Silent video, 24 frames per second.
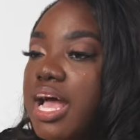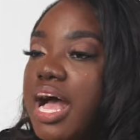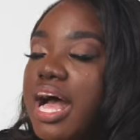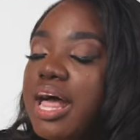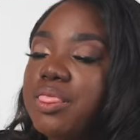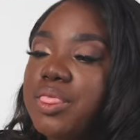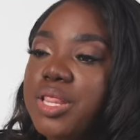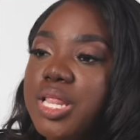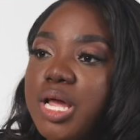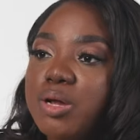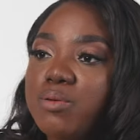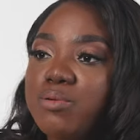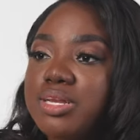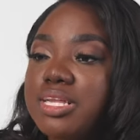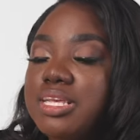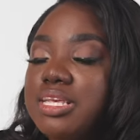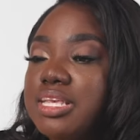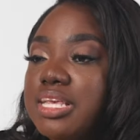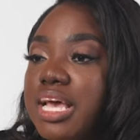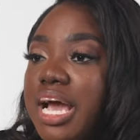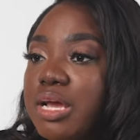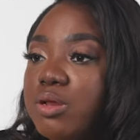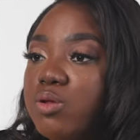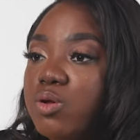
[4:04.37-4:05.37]
And then I will
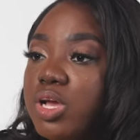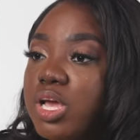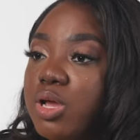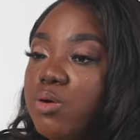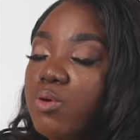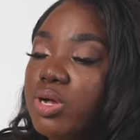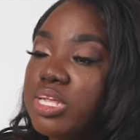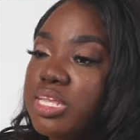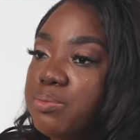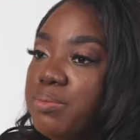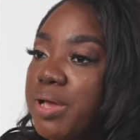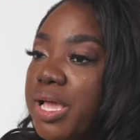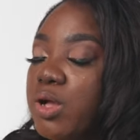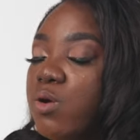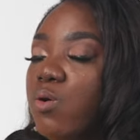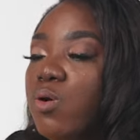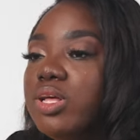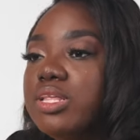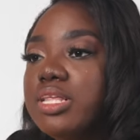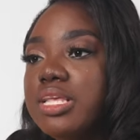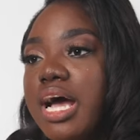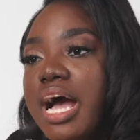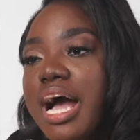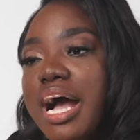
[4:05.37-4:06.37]
decide, okay, what's my
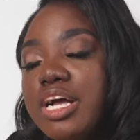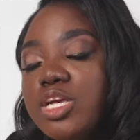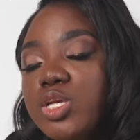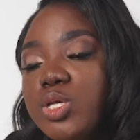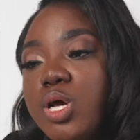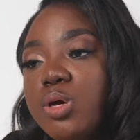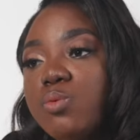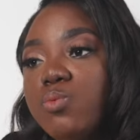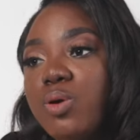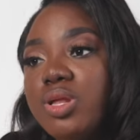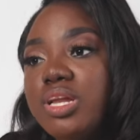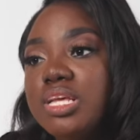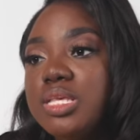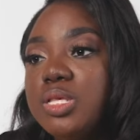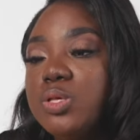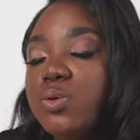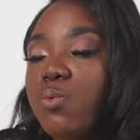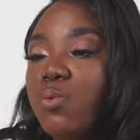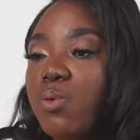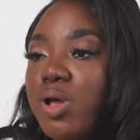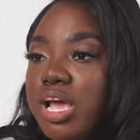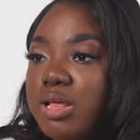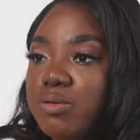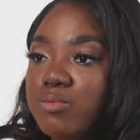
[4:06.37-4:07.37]
call to action? What is the
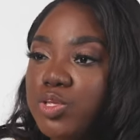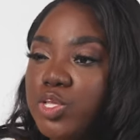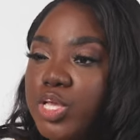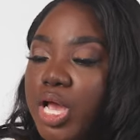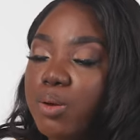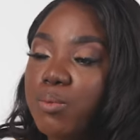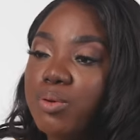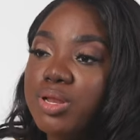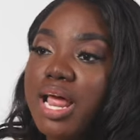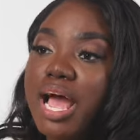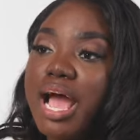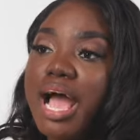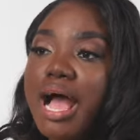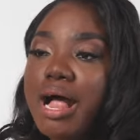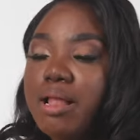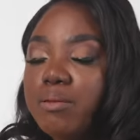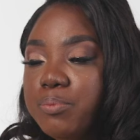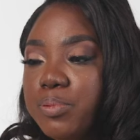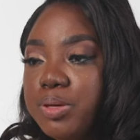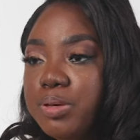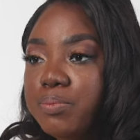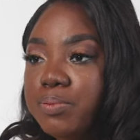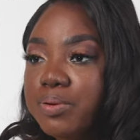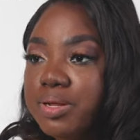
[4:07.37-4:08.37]
way in which I would
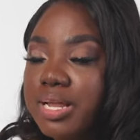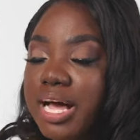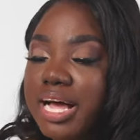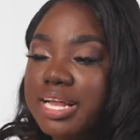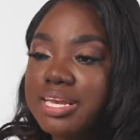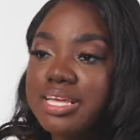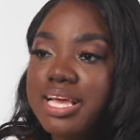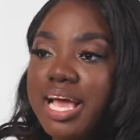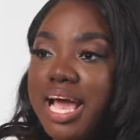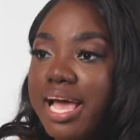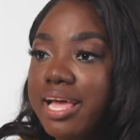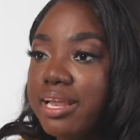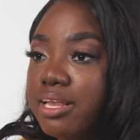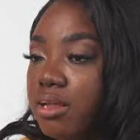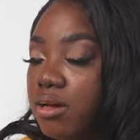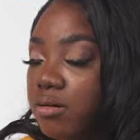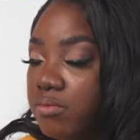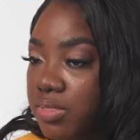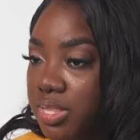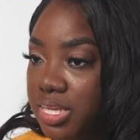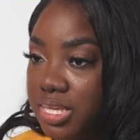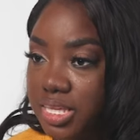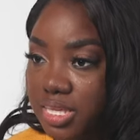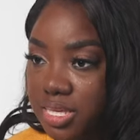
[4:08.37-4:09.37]
help people at the end
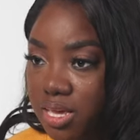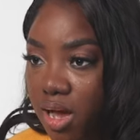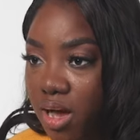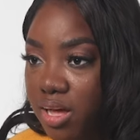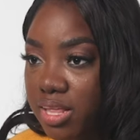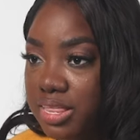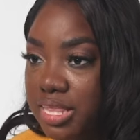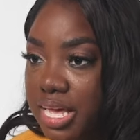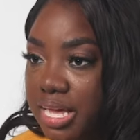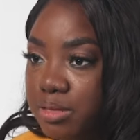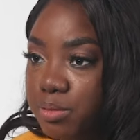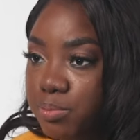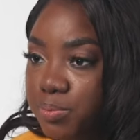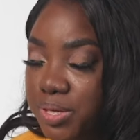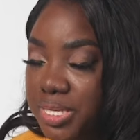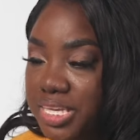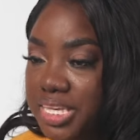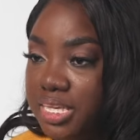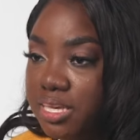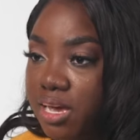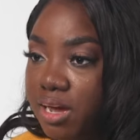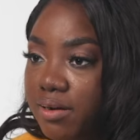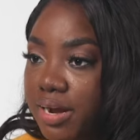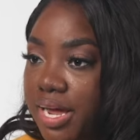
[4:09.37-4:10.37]
of this content
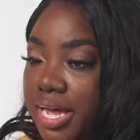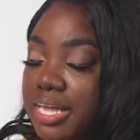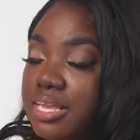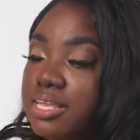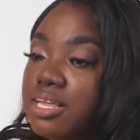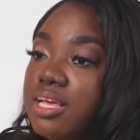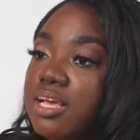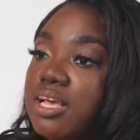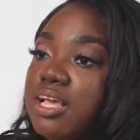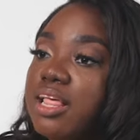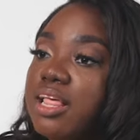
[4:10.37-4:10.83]
piece, all right?